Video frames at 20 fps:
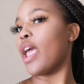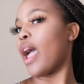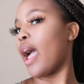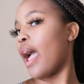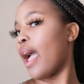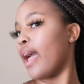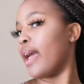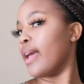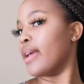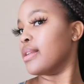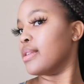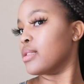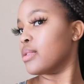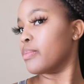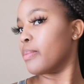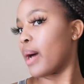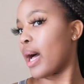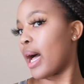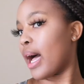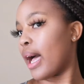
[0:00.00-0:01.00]
and
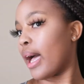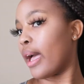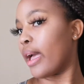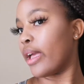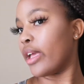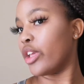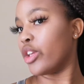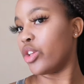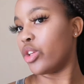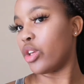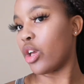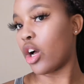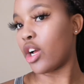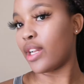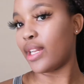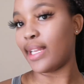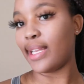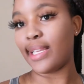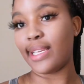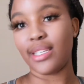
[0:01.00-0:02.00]
my
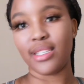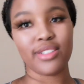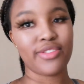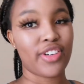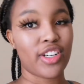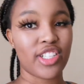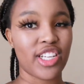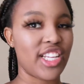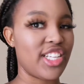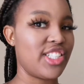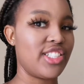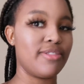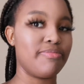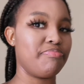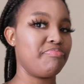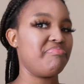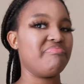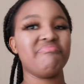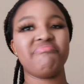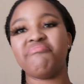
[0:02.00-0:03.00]
Yardley foundation.